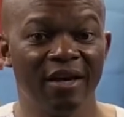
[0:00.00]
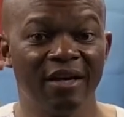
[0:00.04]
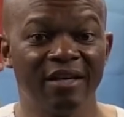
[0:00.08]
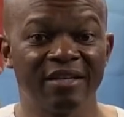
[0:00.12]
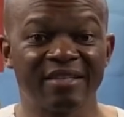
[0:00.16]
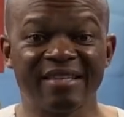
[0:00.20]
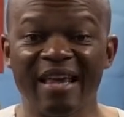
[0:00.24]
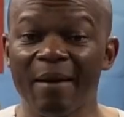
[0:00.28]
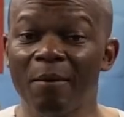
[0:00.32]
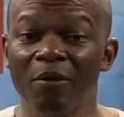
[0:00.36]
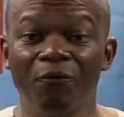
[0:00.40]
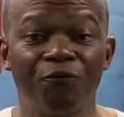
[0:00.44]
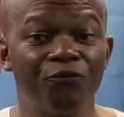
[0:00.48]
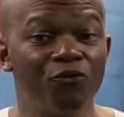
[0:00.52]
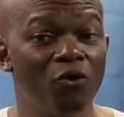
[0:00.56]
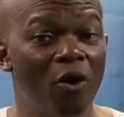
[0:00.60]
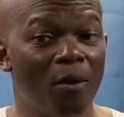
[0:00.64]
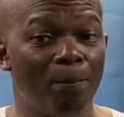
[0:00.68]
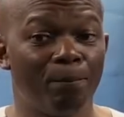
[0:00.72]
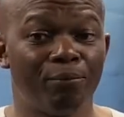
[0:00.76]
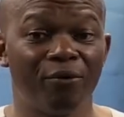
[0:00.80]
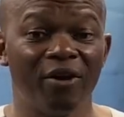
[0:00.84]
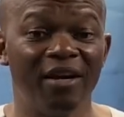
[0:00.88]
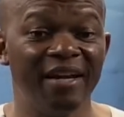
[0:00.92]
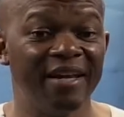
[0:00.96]
Some of you are
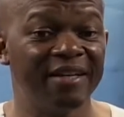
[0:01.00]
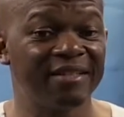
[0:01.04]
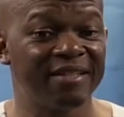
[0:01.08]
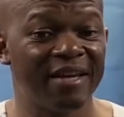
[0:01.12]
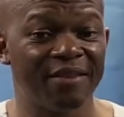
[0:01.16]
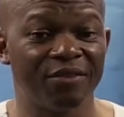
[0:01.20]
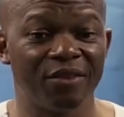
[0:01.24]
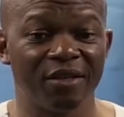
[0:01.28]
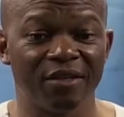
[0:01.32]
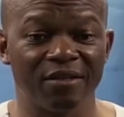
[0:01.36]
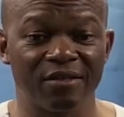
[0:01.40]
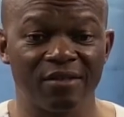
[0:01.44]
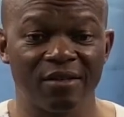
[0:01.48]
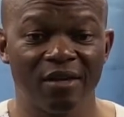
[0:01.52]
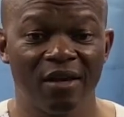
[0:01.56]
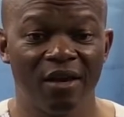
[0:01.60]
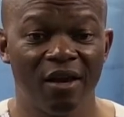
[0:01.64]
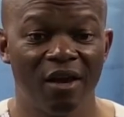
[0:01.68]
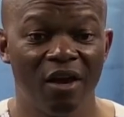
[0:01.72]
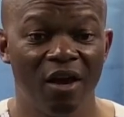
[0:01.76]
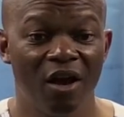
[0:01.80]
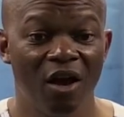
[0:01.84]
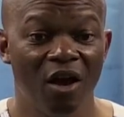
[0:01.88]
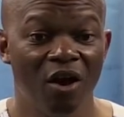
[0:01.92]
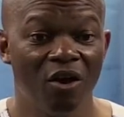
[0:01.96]
brilliant at this.
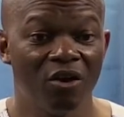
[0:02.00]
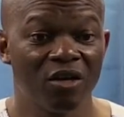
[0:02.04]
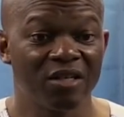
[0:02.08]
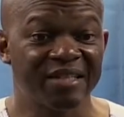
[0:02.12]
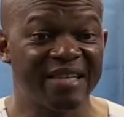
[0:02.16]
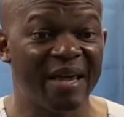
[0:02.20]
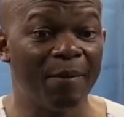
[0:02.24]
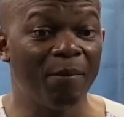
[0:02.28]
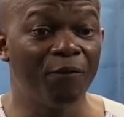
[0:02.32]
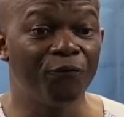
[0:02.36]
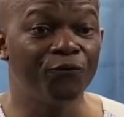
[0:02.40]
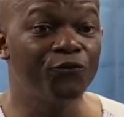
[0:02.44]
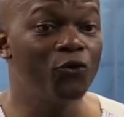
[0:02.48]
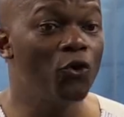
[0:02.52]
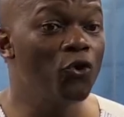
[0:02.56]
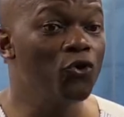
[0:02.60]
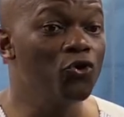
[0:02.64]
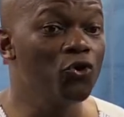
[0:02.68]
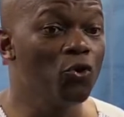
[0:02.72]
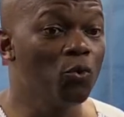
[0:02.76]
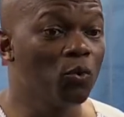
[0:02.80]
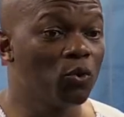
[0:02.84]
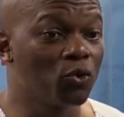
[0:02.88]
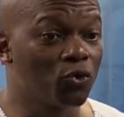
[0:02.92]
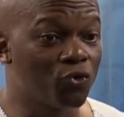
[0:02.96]
Some of you,
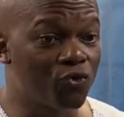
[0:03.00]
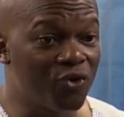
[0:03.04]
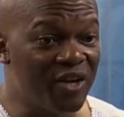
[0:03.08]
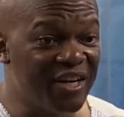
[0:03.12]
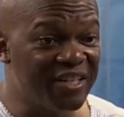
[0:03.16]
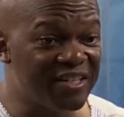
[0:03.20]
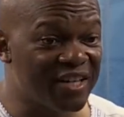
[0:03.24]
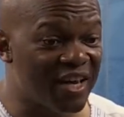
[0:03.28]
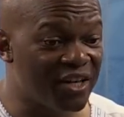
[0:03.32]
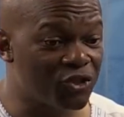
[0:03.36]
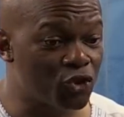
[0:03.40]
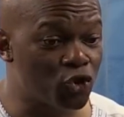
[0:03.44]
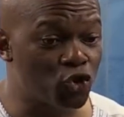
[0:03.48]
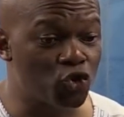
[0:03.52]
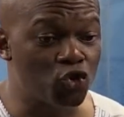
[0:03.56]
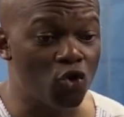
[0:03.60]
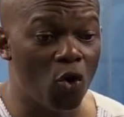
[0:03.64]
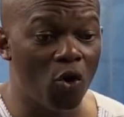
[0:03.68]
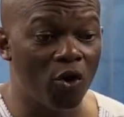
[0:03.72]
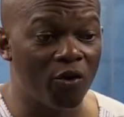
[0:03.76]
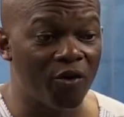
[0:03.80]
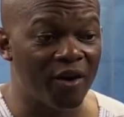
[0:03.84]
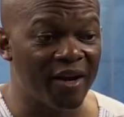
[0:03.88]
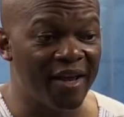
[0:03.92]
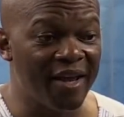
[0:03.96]
you will read a
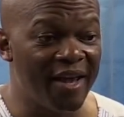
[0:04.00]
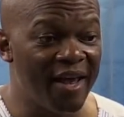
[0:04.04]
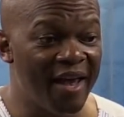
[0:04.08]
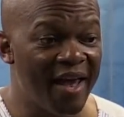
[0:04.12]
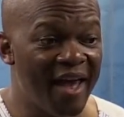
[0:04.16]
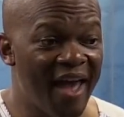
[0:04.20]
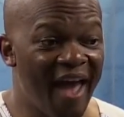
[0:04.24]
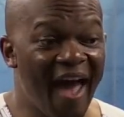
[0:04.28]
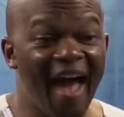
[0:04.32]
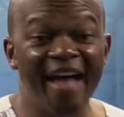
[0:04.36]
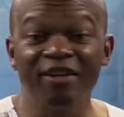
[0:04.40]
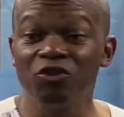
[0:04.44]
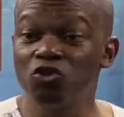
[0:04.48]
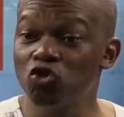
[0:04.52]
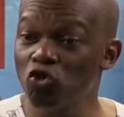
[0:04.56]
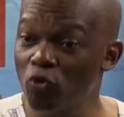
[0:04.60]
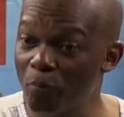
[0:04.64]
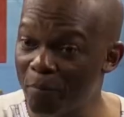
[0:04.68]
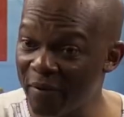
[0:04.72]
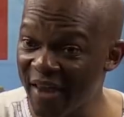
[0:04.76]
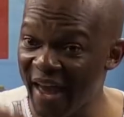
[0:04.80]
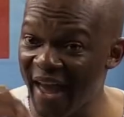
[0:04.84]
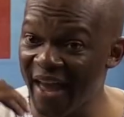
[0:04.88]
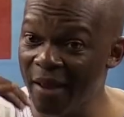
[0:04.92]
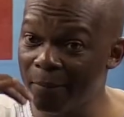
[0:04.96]
story and you'll
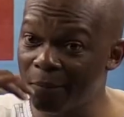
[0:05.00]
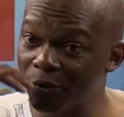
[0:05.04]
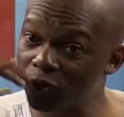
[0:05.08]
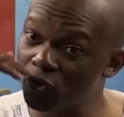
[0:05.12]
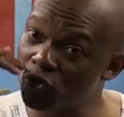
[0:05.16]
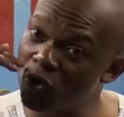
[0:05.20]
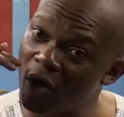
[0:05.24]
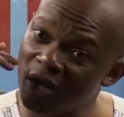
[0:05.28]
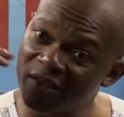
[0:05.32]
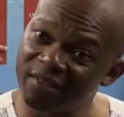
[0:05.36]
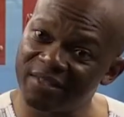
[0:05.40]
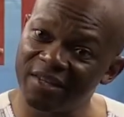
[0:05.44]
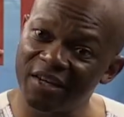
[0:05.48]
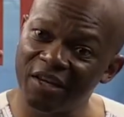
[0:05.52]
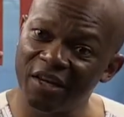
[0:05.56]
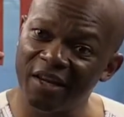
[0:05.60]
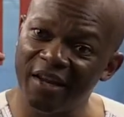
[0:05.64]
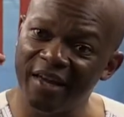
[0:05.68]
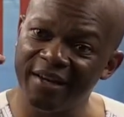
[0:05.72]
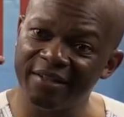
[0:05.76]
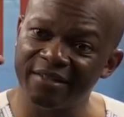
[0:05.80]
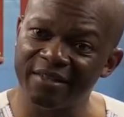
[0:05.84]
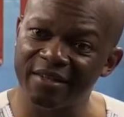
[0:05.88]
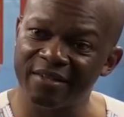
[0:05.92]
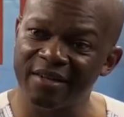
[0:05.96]
be able to
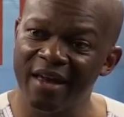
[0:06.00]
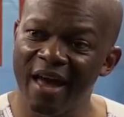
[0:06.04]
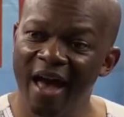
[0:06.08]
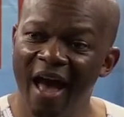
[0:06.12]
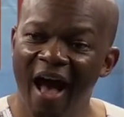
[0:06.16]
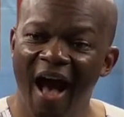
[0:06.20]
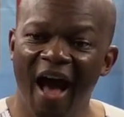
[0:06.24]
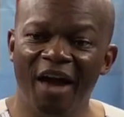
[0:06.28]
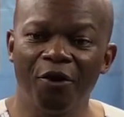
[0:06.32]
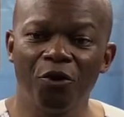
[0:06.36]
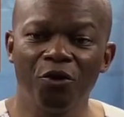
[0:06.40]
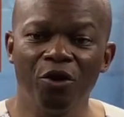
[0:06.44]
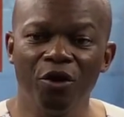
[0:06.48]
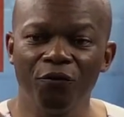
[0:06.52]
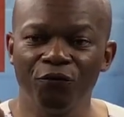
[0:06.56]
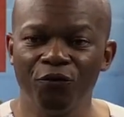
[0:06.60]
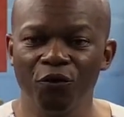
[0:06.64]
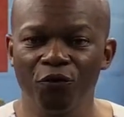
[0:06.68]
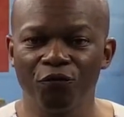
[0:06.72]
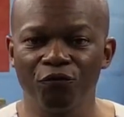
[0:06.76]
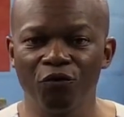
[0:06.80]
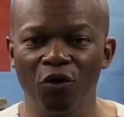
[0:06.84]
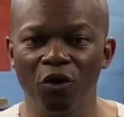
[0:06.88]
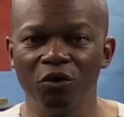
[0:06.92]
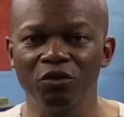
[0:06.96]
articulate it. I don't know if
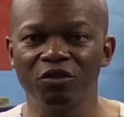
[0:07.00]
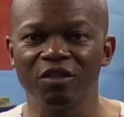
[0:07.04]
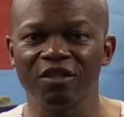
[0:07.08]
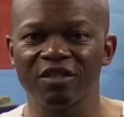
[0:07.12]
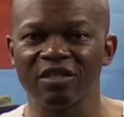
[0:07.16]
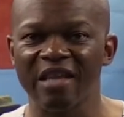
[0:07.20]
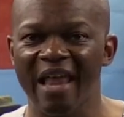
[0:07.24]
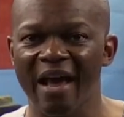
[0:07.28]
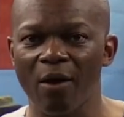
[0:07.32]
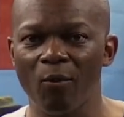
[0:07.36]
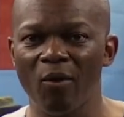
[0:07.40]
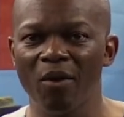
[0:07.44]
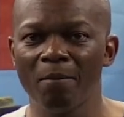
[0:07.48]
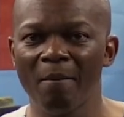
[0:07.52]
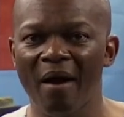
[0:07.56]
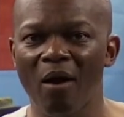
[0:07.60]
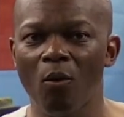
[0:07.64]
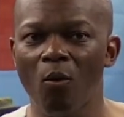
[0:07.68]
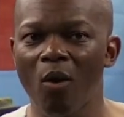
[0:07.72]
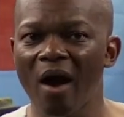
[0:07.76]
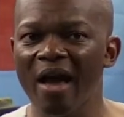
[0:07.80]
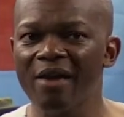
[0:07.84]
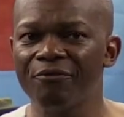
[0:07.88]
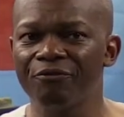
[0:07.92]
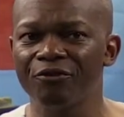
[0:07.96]
you've noticed, like when my
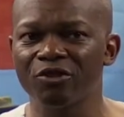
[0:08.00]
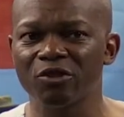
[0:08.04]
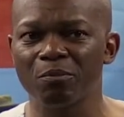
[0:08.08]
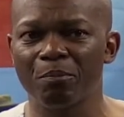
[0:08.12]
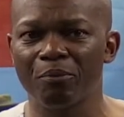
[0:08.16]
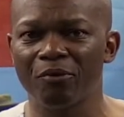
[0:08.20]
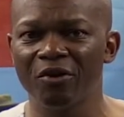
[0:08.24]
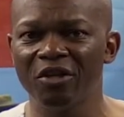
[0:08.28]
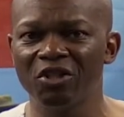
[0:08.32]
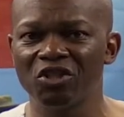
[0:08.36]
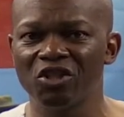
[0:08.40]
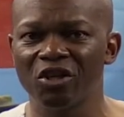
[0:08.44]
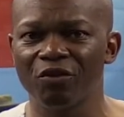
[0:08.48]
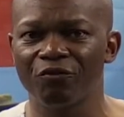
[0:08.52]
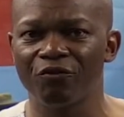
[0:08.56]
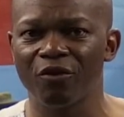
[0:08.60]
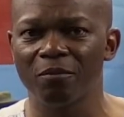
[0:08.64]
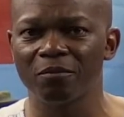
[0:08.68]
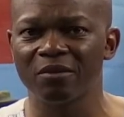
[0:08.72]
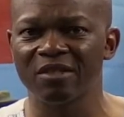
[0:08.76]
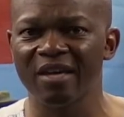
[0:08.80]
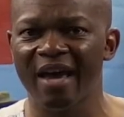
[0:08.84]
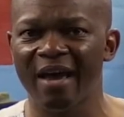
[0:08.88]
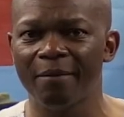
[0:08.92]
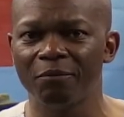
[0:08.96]
wife is preaching
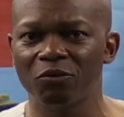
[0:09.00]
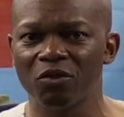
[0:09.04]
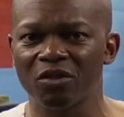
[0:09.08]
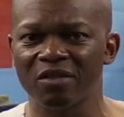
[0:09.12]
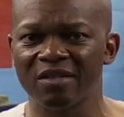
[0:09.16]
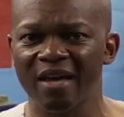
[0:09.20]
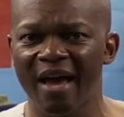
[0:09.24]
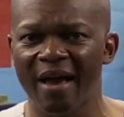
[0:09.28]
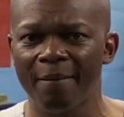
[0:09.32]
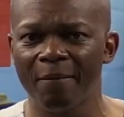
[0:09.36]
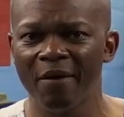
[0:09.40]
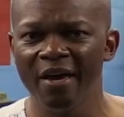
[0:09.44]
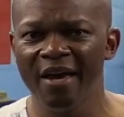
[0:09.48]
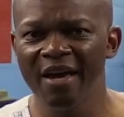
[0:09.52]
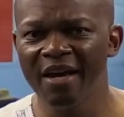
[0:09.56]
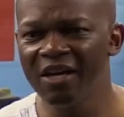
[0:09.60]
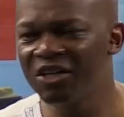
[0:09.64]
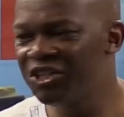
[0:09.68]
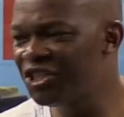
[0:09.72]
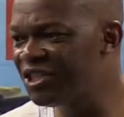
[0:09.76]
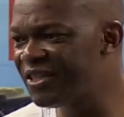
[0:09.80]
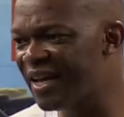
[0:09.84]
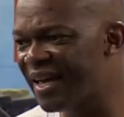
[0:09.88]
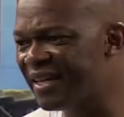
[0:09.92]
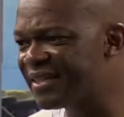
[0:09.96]
from time to time,
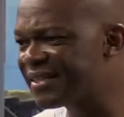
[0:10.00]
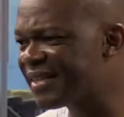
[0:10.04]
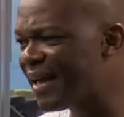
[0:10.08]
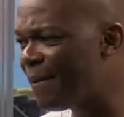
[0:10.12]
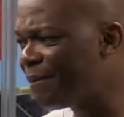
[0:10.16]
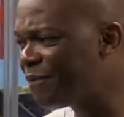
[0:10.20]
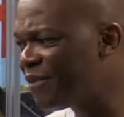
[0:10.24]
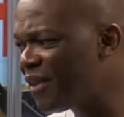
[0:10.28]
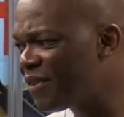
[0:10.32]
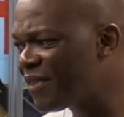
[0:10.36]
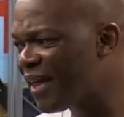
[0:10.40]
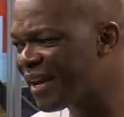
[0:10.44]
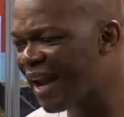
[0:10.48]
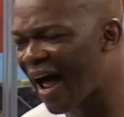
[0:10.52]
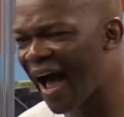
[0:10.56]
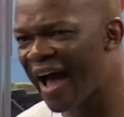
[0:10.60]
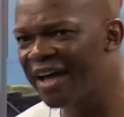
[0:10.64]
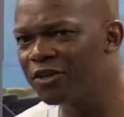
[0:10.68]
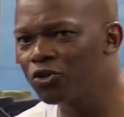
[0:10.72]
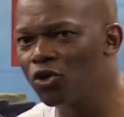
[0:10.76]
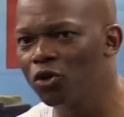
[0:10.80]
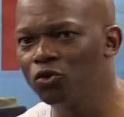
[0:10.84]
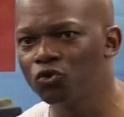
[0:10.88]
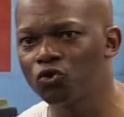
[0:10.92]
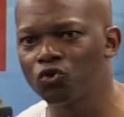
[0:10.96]
she does something that I
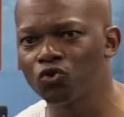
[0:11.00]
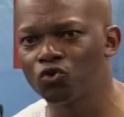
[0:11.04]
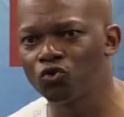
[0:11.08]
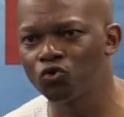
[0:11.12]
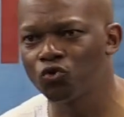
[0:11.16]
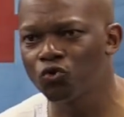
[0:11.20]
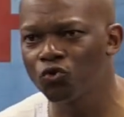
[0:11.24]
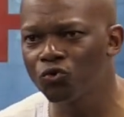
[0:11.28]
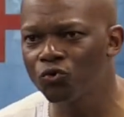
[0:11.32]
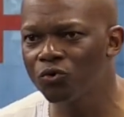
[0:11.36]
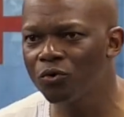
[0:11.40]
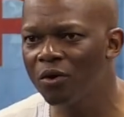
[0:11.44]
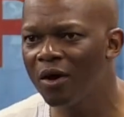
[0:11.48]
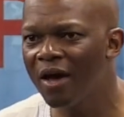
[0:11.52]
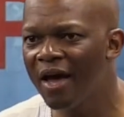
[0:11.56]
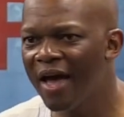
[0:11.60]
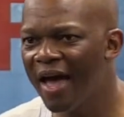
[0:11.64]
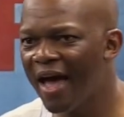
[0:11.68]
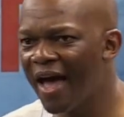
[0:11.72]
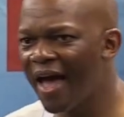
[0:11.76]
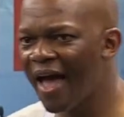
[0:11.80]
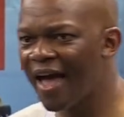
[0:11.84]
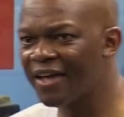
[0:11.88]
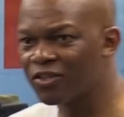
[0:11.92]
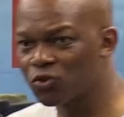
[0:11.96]
don't do
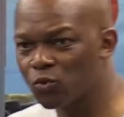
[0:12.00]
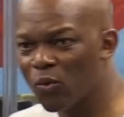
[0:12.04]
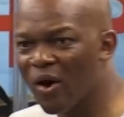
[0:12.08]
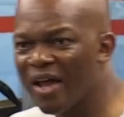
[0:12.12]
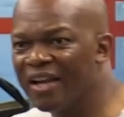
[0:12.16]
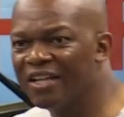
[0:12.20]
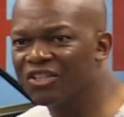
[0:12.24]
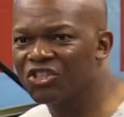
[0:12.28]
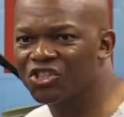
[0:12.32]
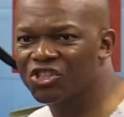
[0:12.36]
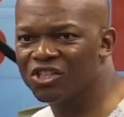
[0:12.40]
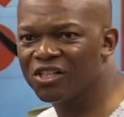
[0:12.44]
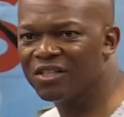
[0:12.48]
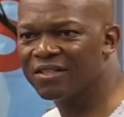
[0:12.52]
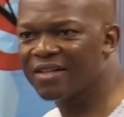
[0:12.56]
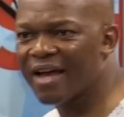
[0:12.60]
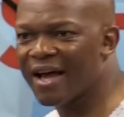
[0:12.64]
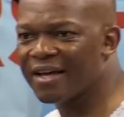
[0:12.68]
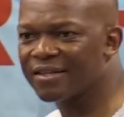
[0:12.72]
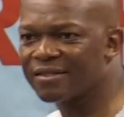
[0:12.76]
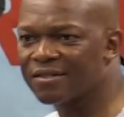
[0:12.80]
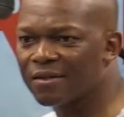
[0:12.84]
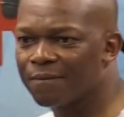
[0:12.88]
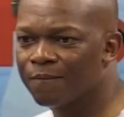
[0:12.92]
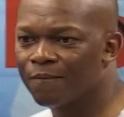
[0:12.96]
as well as she
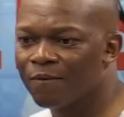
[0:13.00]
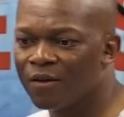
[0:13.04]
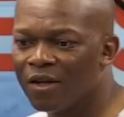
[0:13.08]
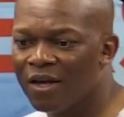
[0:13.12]
does.